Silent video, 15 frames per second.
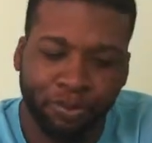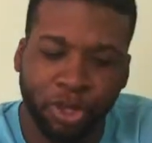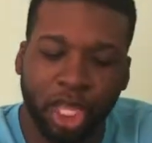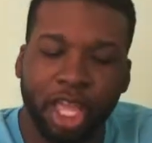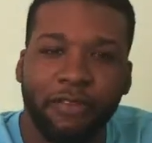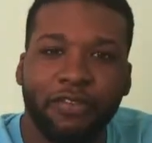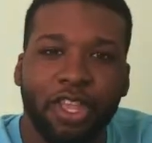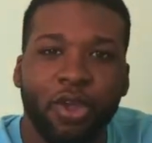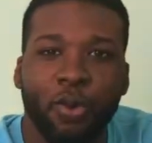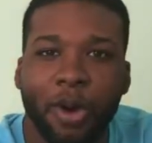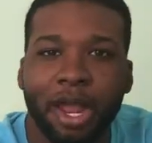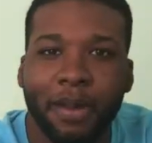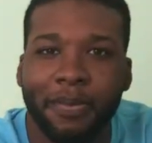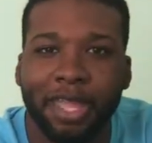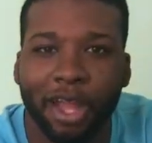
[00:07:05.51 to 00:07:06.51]
If you
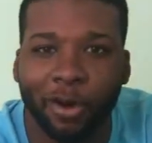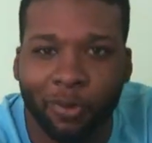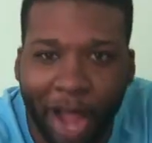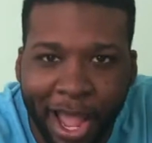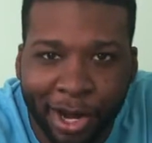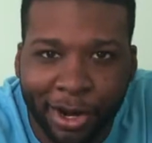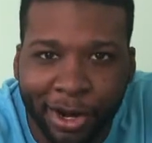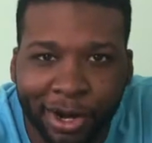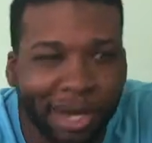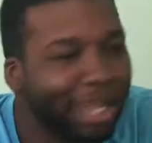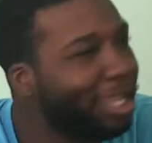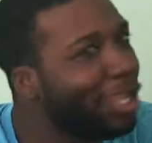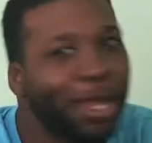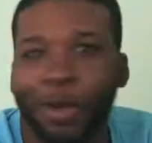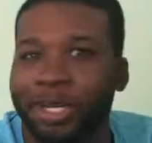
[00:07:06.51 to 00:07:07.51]
want to be a
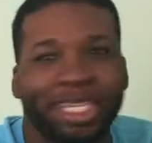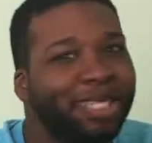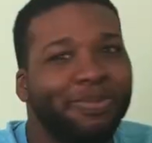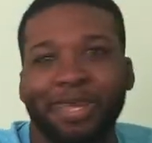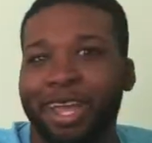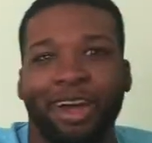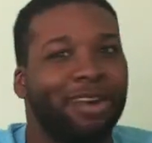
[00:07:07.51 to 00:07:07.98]
writer, you just be a